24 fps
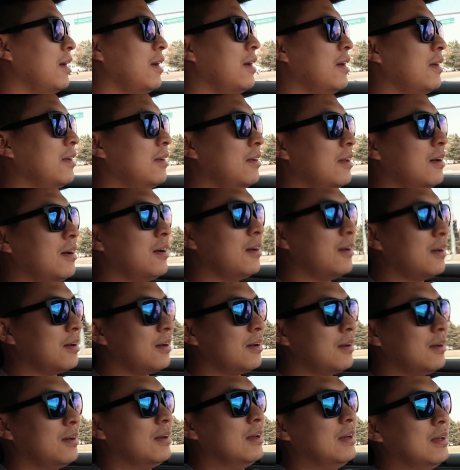And
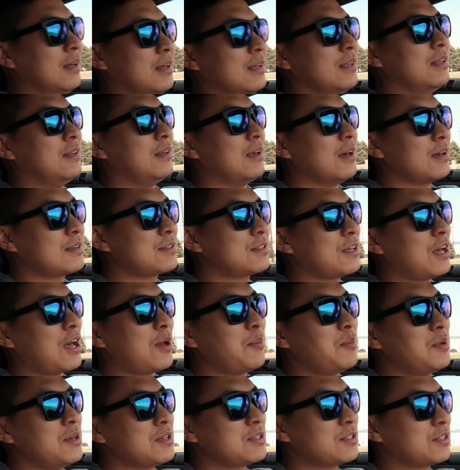yes,
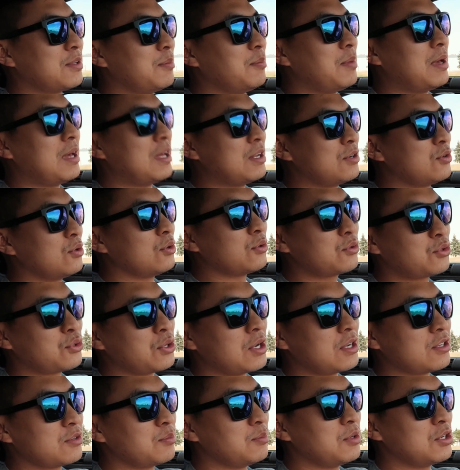I missed the manual
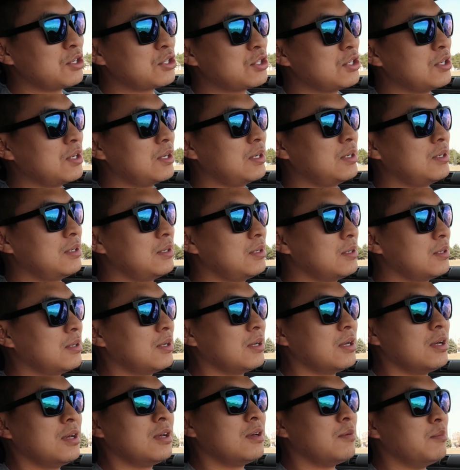transmission.
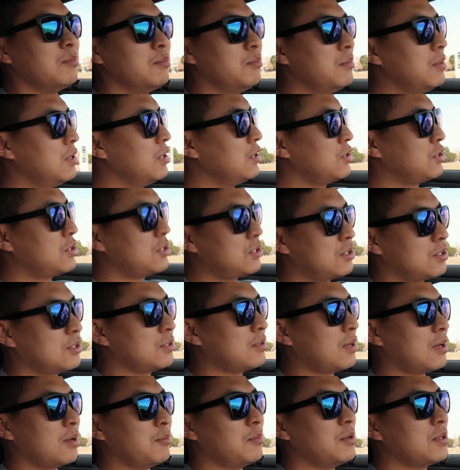
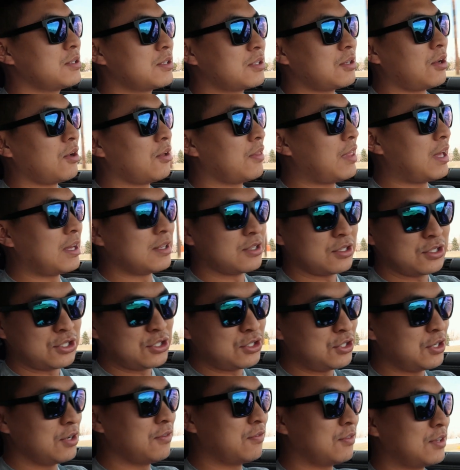I missed all that
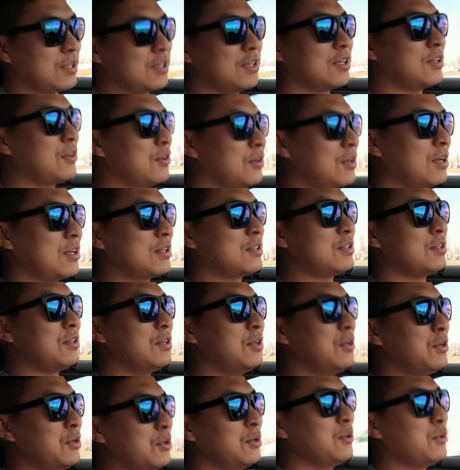shifting you get to
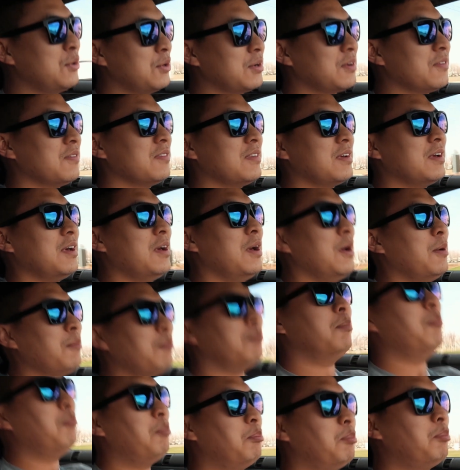do.
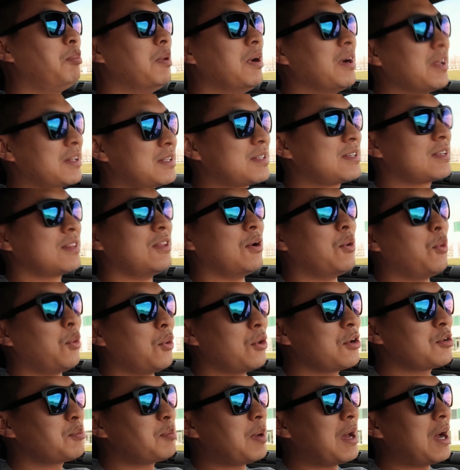But the
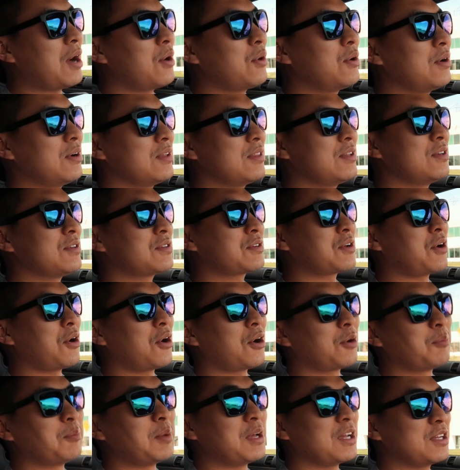horsepower in this
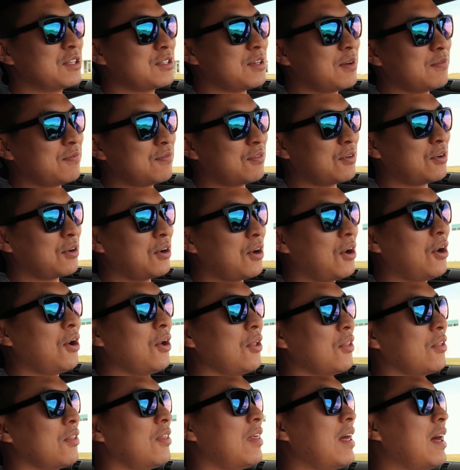car makes up for
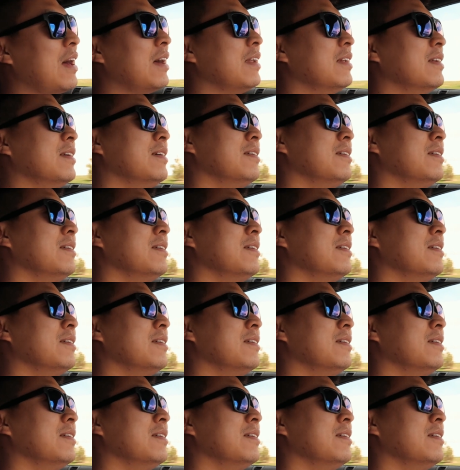all of that.